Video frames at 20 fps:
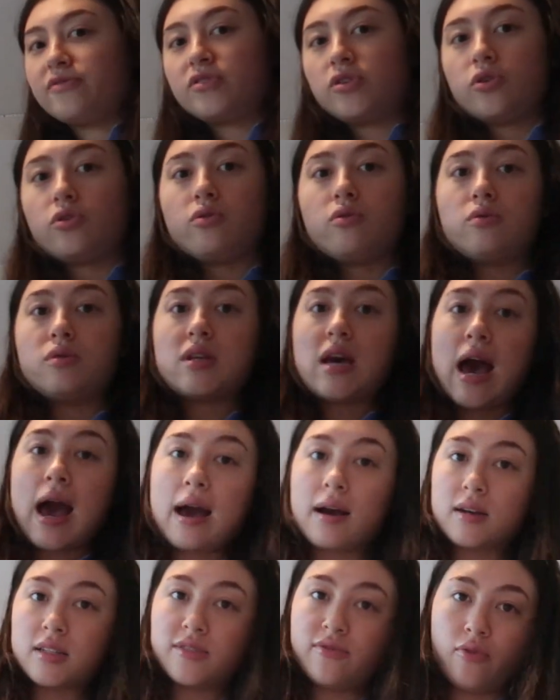few
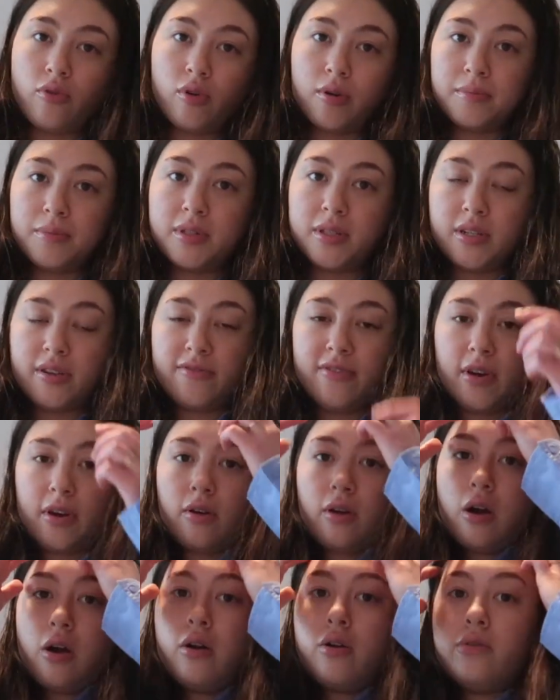tax forms to
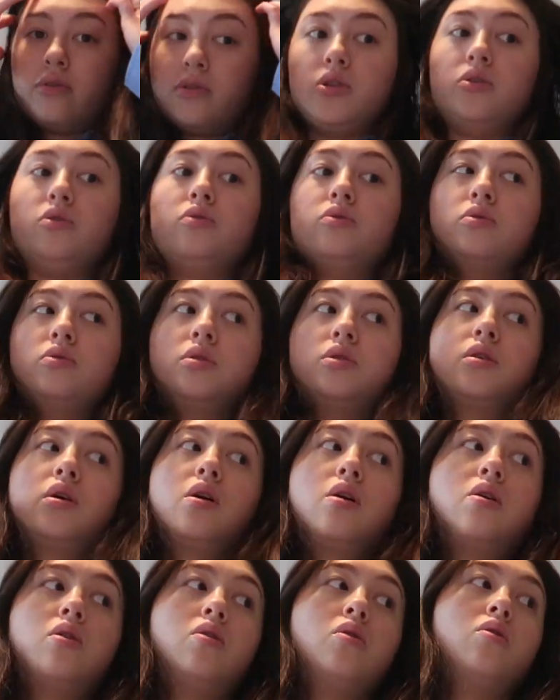figure out too.
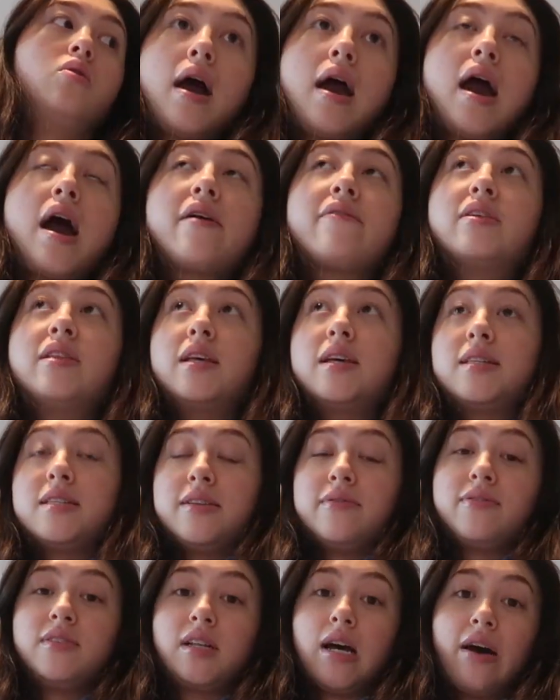So I have a
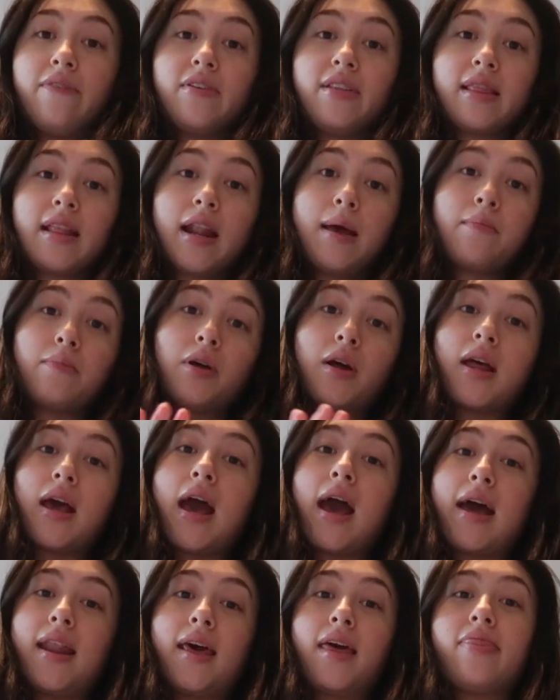list of stuff, and then I'm
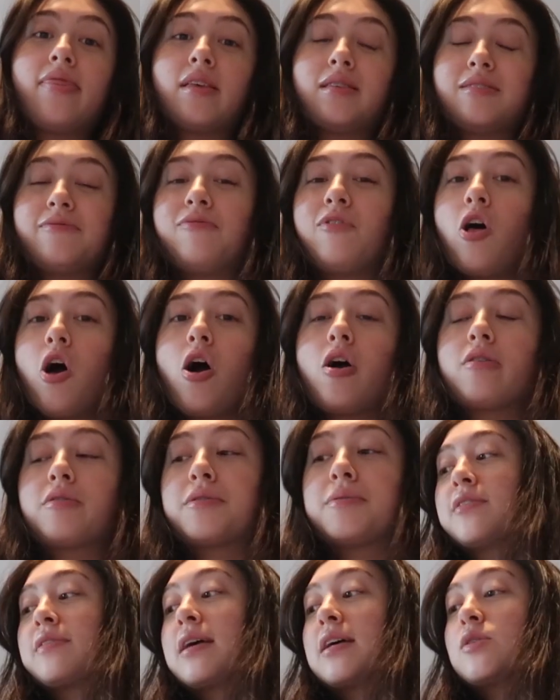gonna edit this
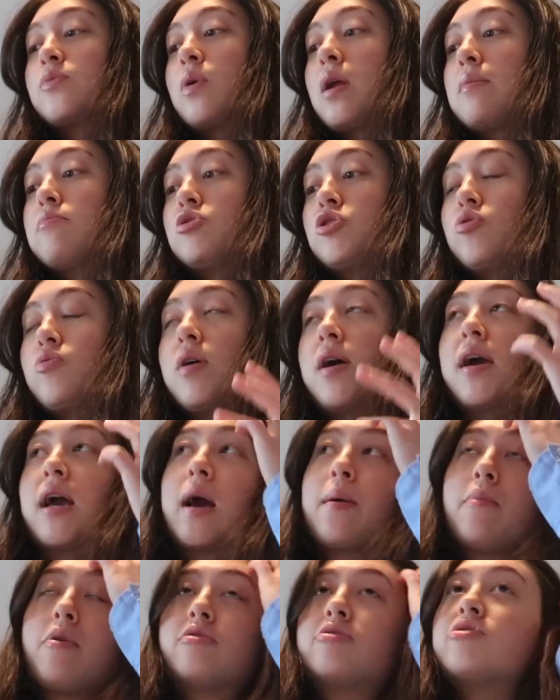vlog. So that's what I'm
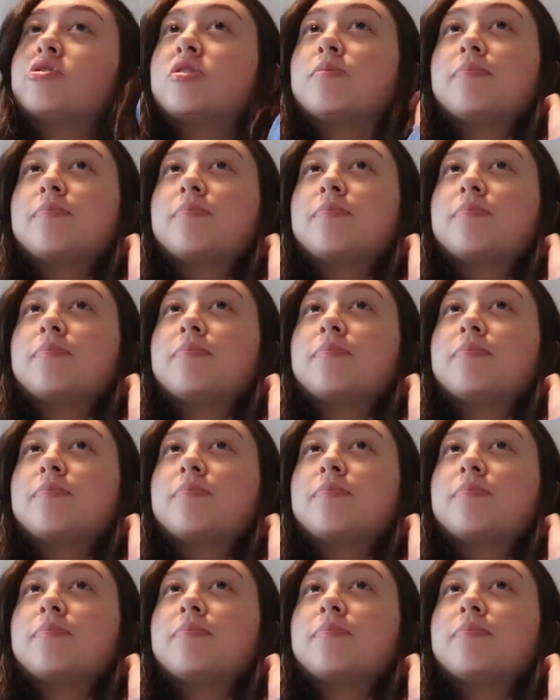doing. I'm also